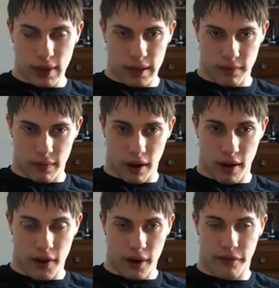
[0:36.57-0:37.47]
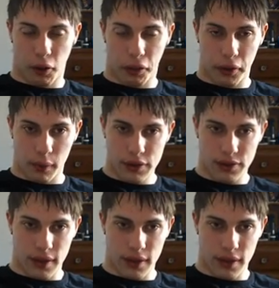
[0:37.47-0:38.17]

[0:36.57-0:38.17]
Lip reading: like the very, very filthy rich,